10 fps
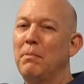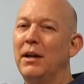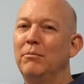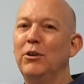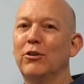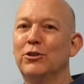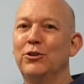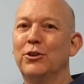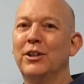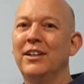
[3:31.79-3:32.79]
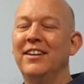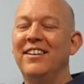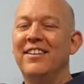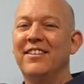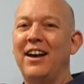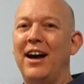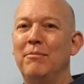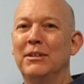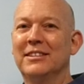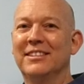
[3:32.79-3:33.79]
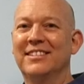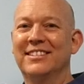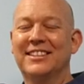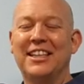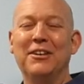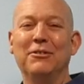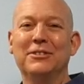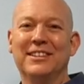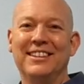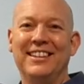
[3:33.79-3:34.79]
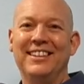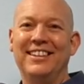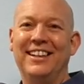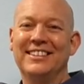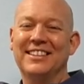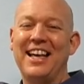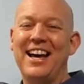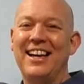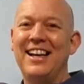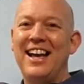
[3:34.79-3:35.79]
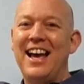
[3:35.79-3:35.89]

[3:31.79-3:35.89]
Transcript: But I'm not sure that I'm as skilled as that